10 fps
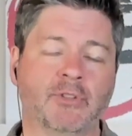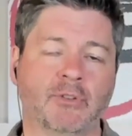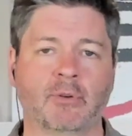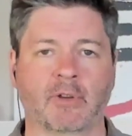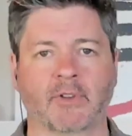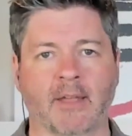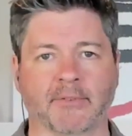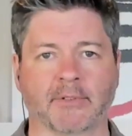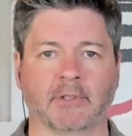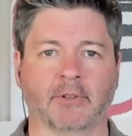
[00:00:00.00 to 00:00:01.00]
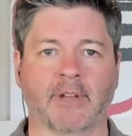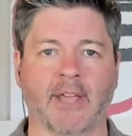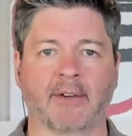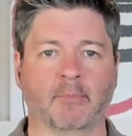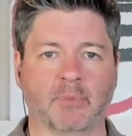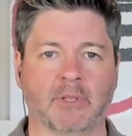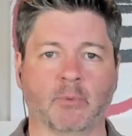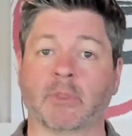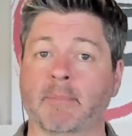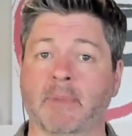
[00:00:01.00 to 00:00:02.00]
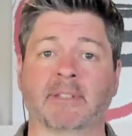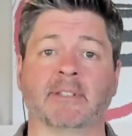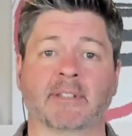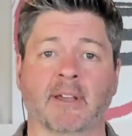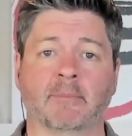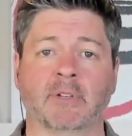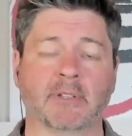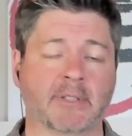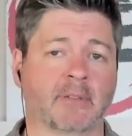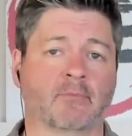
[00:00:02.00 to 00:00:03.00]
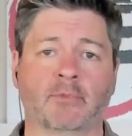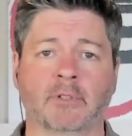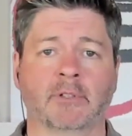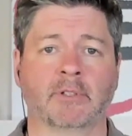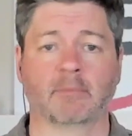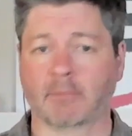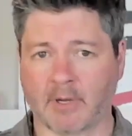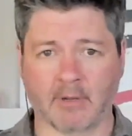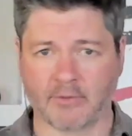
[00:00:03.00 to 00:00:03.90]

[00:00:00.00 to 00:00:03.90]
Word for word: you have got to learn how to be with the messy side because they really uh,